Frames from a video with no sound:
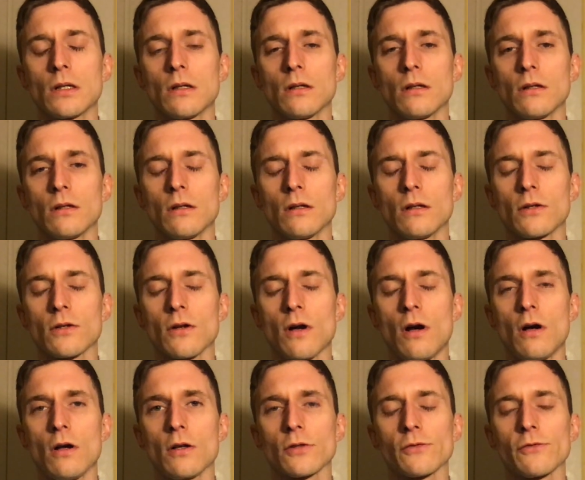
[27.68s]
It is
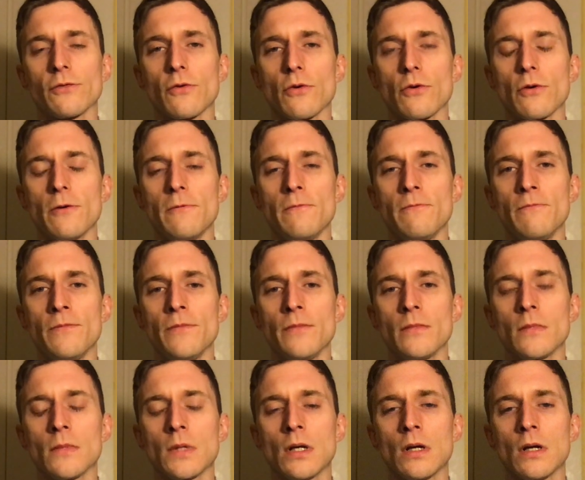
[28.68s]
cause for
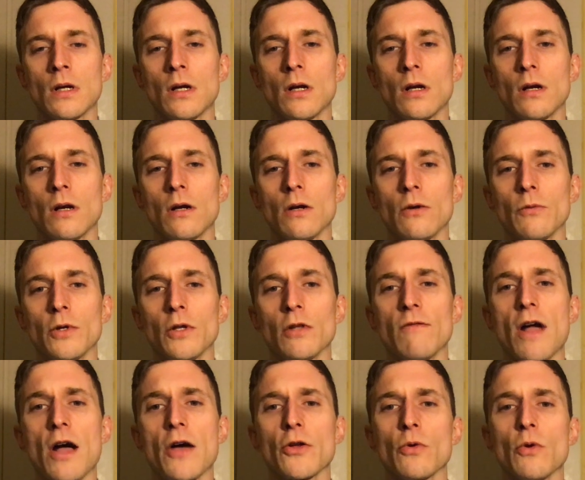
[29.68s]

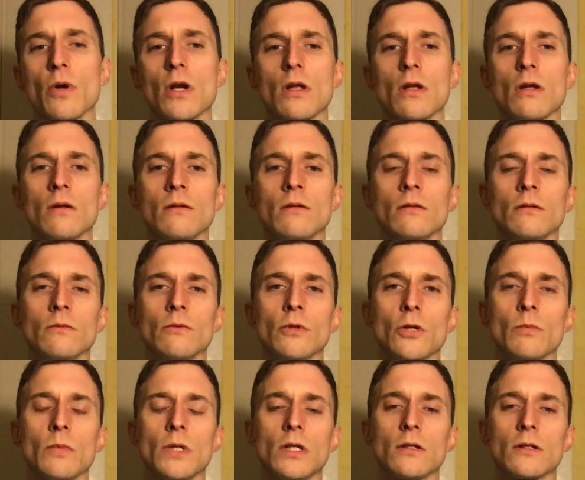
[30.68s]
reevaluating what it
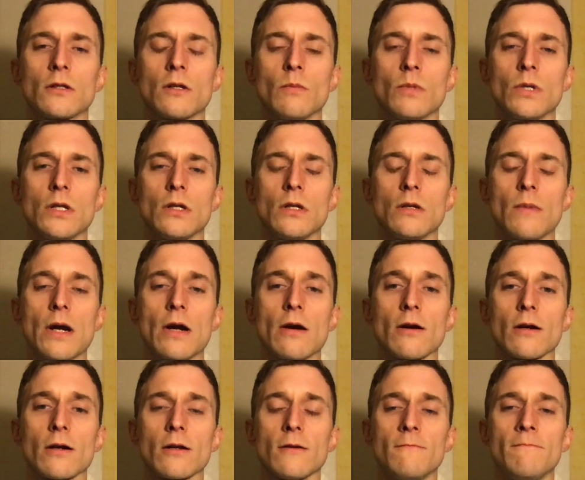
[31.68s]
means to be
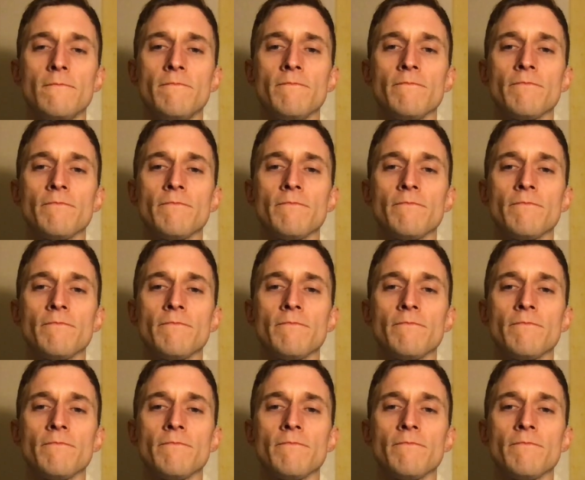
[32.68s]
American